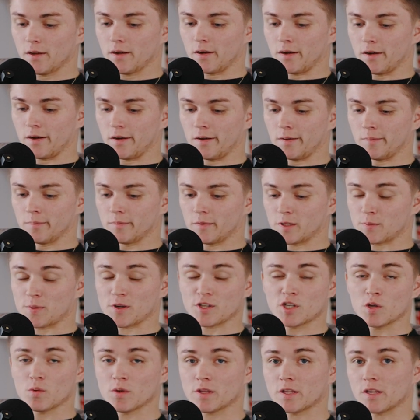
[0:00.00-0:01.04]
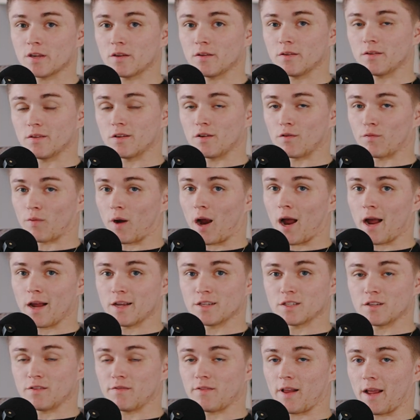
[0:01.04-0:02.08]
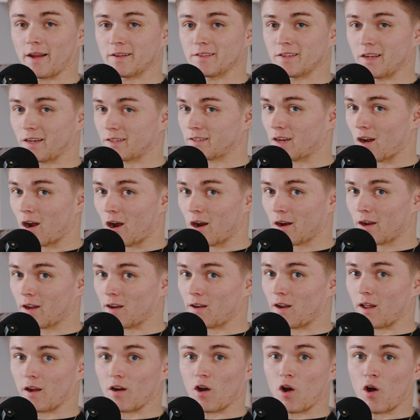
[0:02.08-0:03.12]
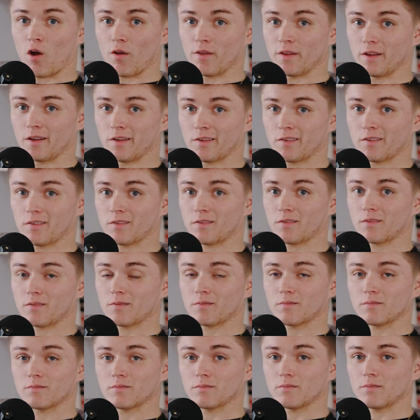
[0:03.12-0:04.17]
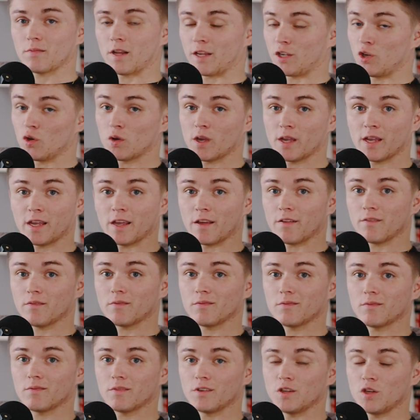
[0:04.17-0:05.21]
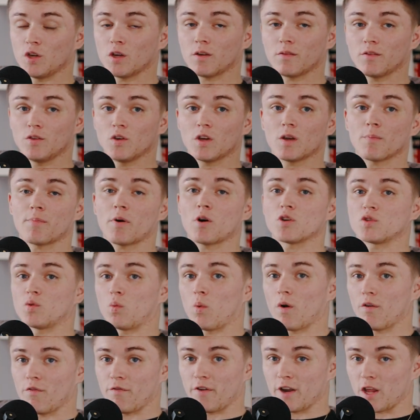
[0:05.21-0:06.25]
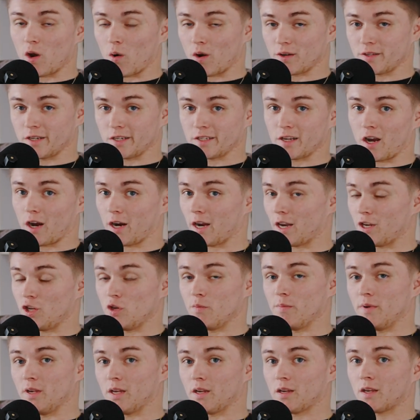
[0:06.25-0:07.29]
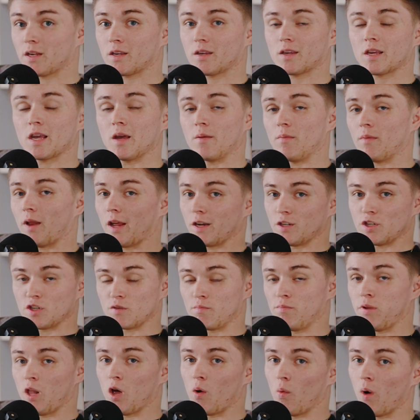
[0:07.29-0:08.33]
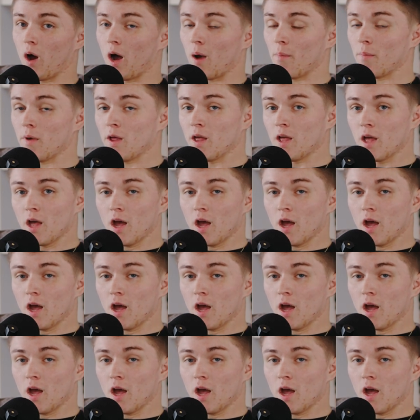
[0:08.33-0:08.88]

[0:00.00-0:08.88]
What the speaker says: especially with the rise of like TikTok and like all this, like you can post one video on TikTok and can like just blow up.